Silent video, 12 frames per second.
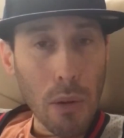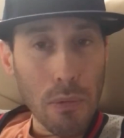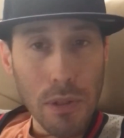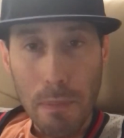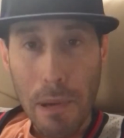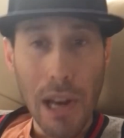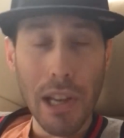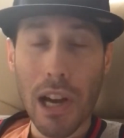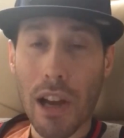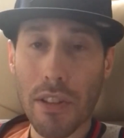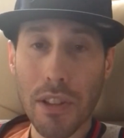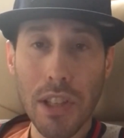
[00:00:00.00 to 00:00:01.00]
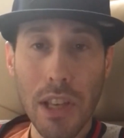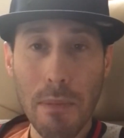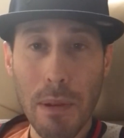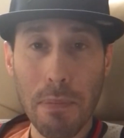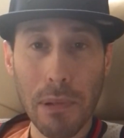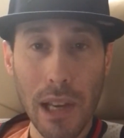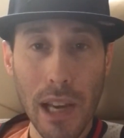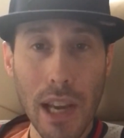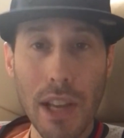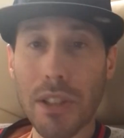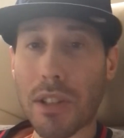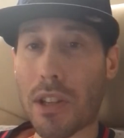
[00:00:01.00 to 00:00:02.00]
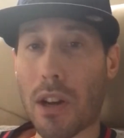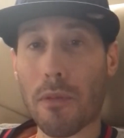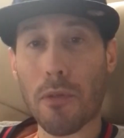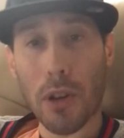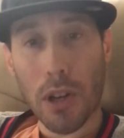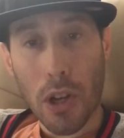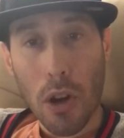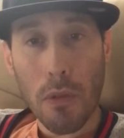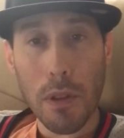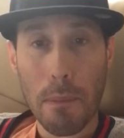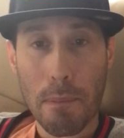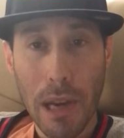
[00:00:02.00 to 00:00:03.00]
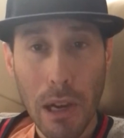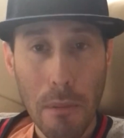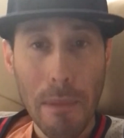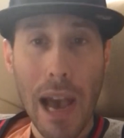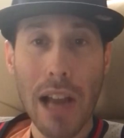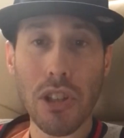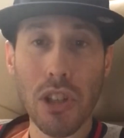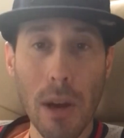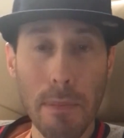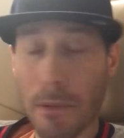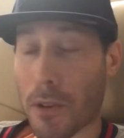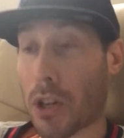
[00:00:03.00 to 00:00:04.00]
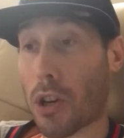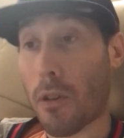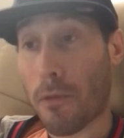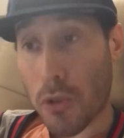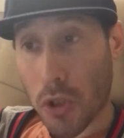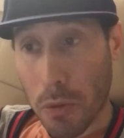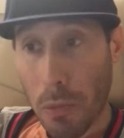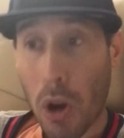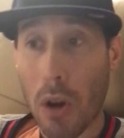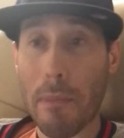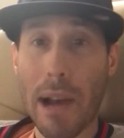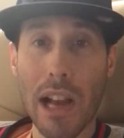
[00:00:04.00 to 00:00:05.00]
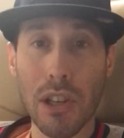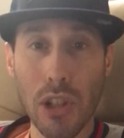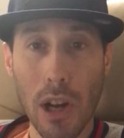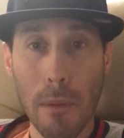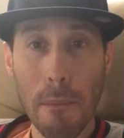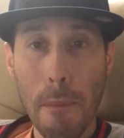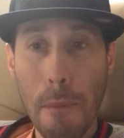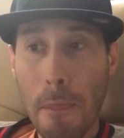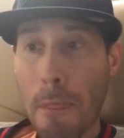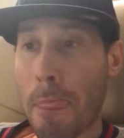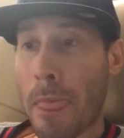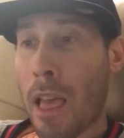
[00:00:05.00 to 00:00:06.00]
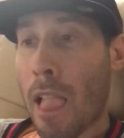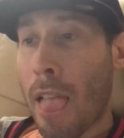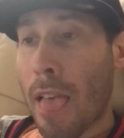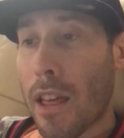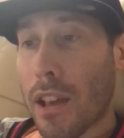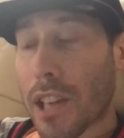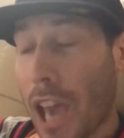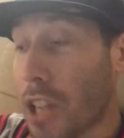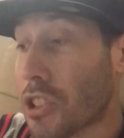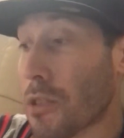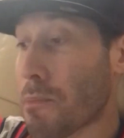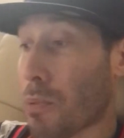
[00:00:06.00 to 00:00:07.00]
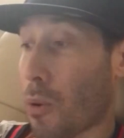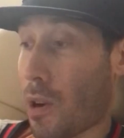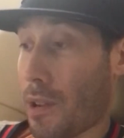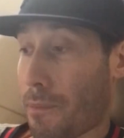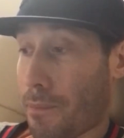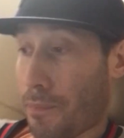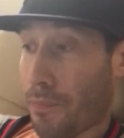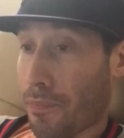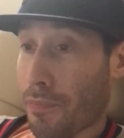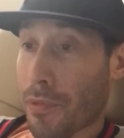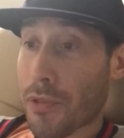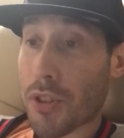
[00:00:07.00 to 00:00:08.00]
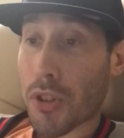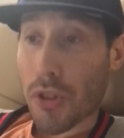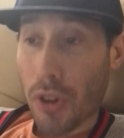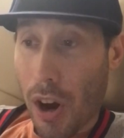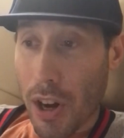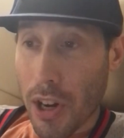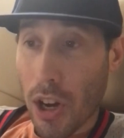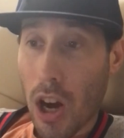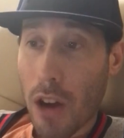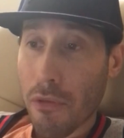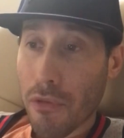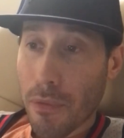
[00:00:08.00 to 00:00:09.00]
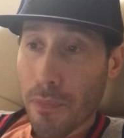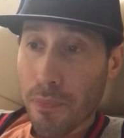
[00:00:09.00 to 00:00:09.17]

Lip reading: depending on the team he plays, you know, if we're going to go with a bigger matchup, if we're going to go for a smaller matchup. Case in point, to start it off,